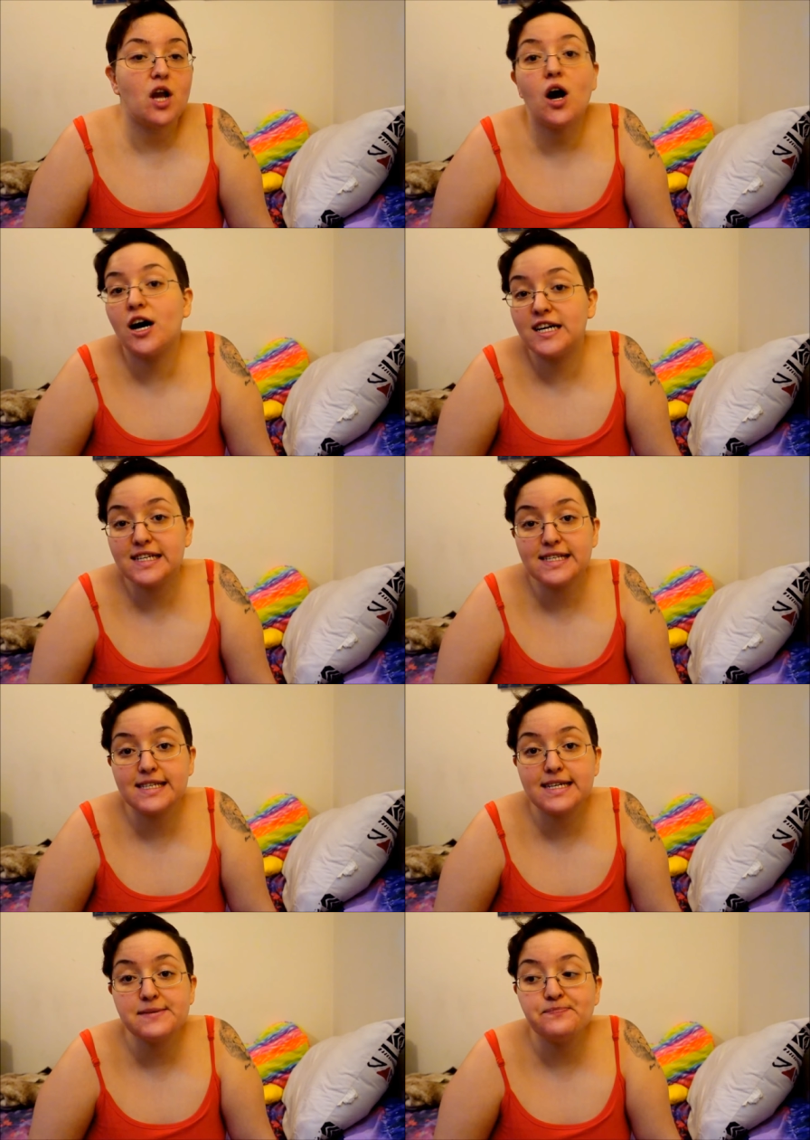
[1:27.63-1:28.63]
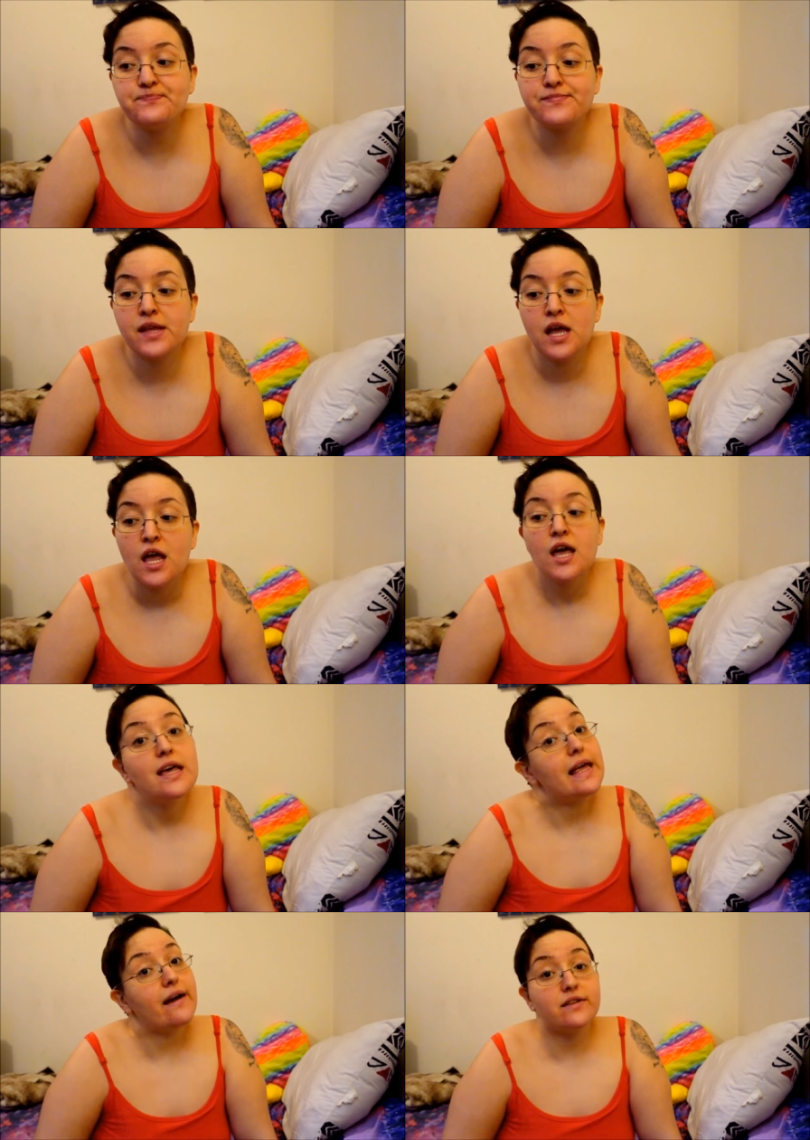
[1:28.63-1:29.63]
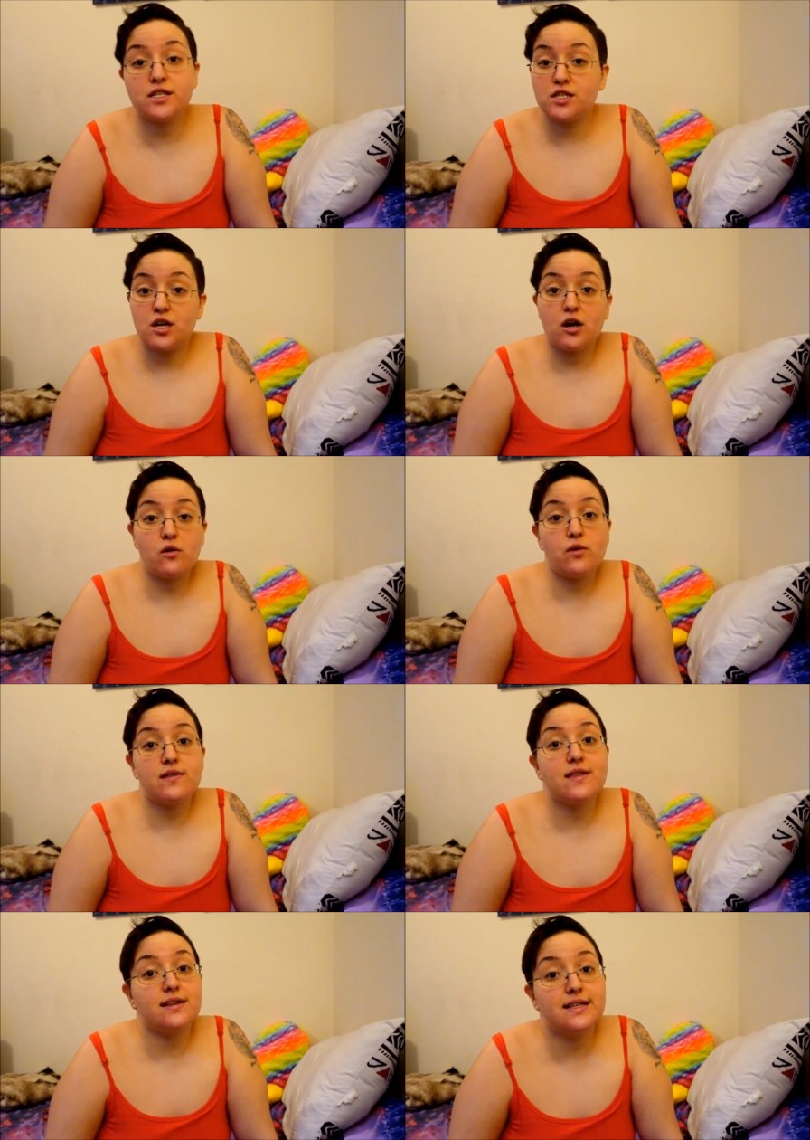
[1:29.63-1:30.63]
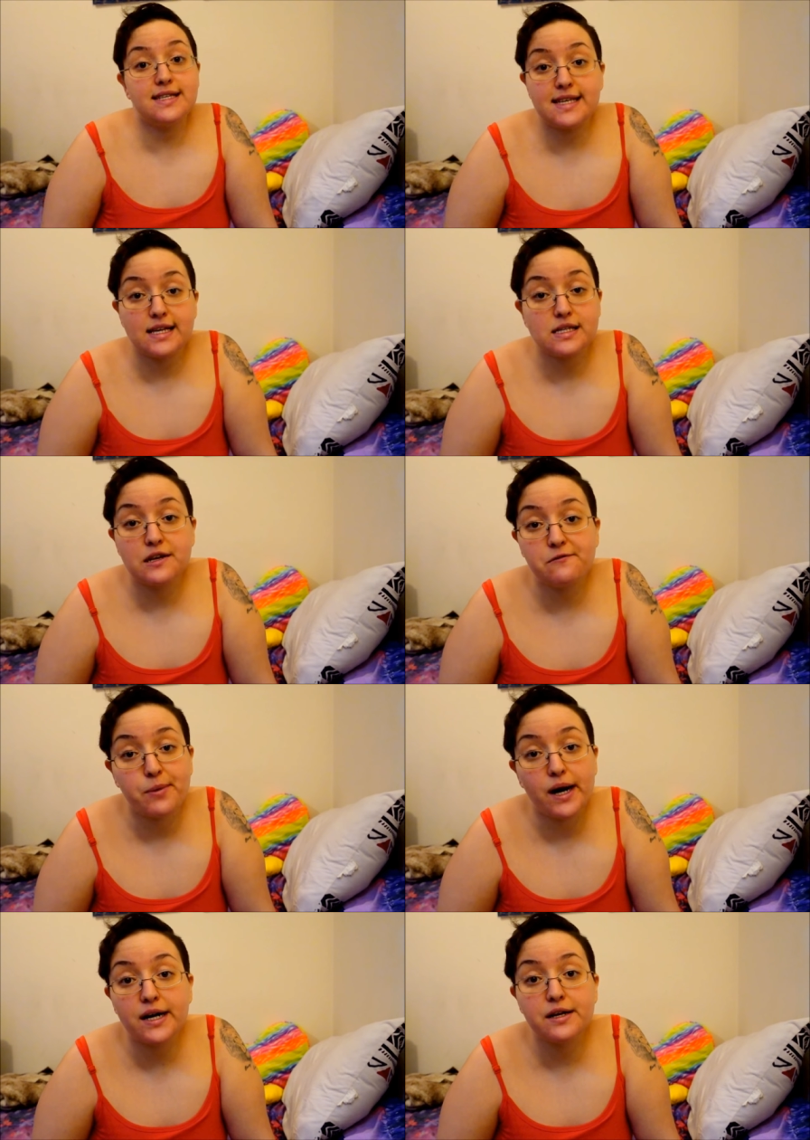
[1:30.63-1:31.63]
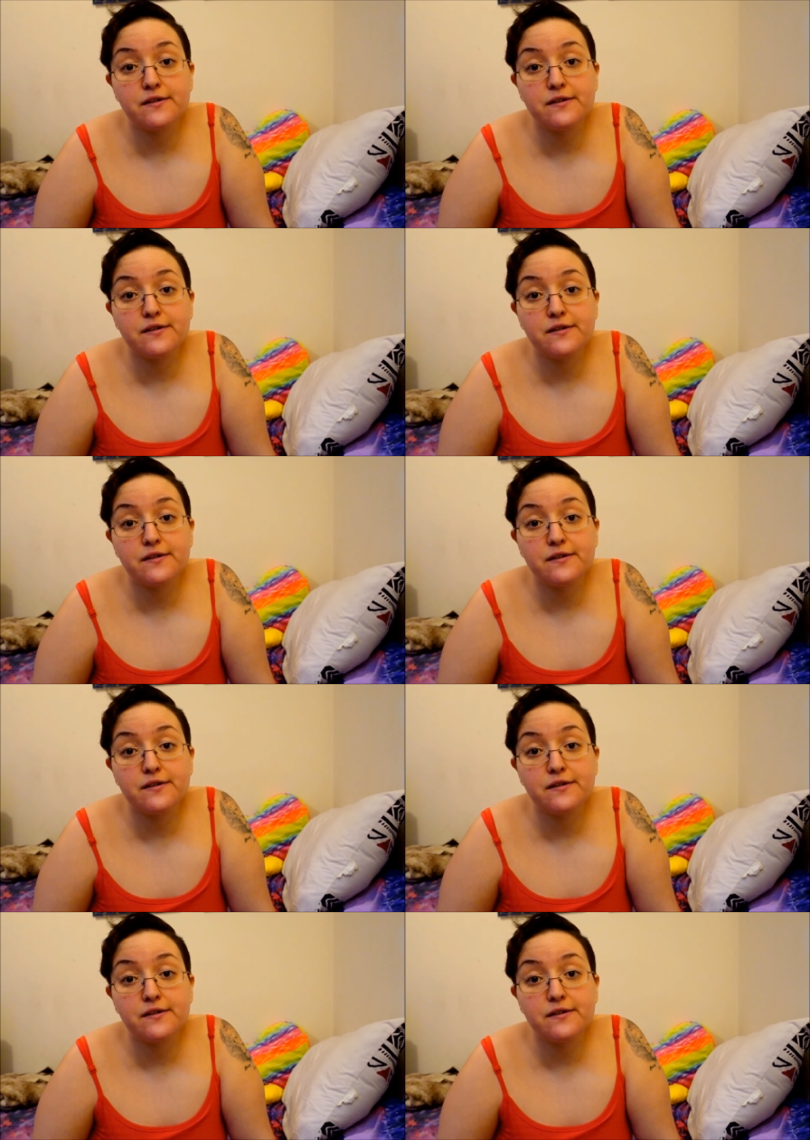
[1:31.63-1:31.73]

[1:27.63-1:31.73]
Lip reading: honestly, you have to start with the least sensitive part